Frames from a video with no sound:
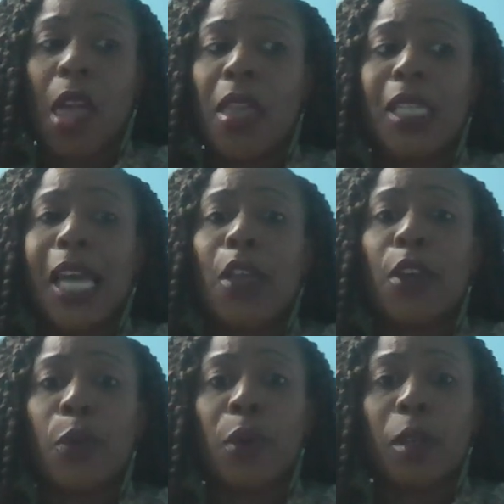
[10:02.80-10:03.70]
anytime you
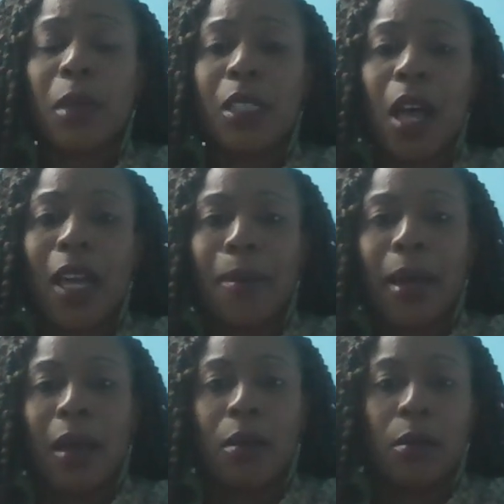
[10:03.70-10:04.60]
get with them, they're talking
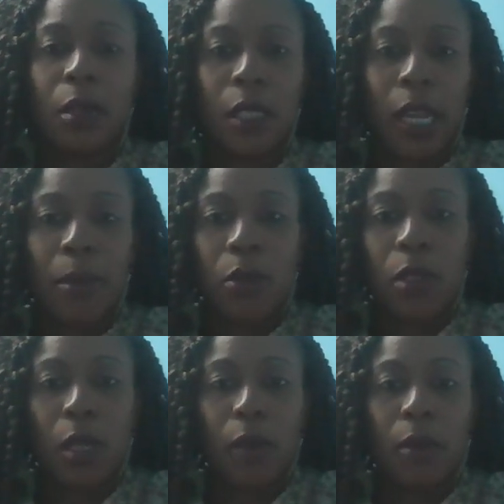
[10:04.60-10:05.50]
about the same old
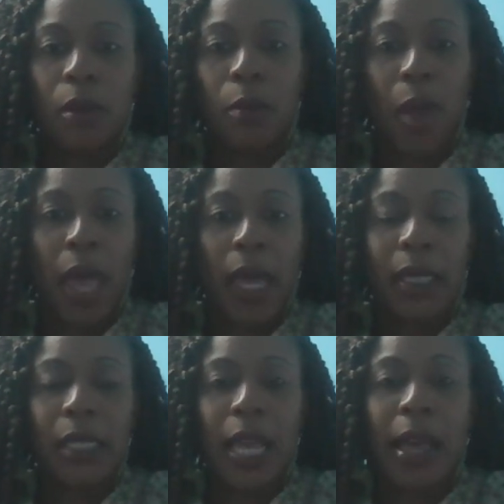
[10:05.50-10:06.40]
stuff, the
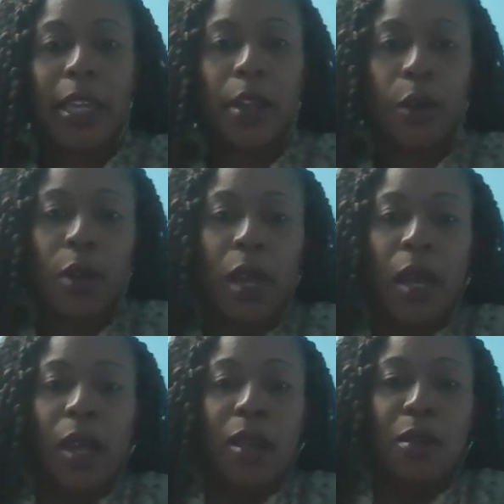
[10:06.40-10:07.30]
past, and how he hurt.
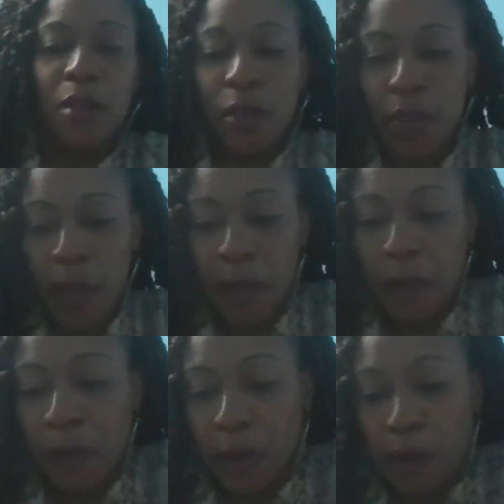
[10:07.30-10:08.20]
You know, you have a
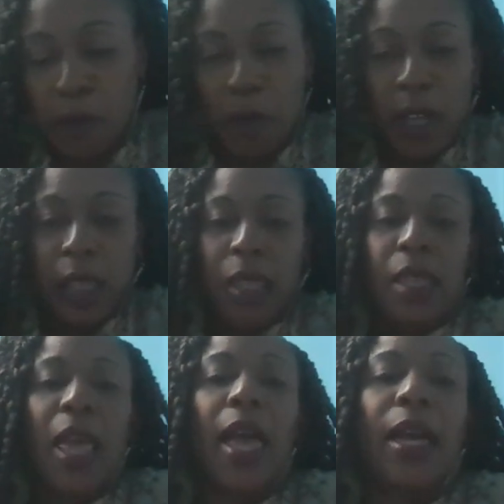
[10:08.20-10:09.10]
girlfriend
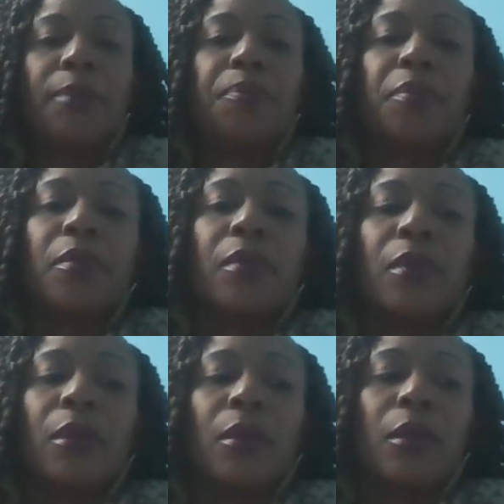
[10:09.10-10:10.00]
that
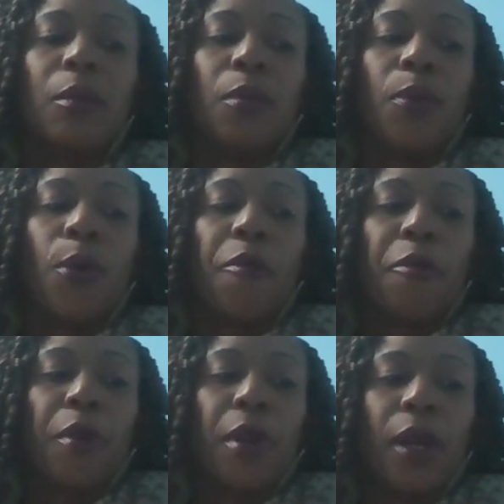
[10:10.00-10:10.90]

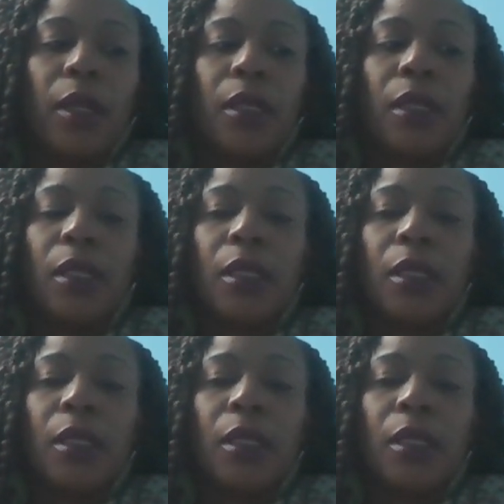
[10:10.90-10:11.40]
boyfriend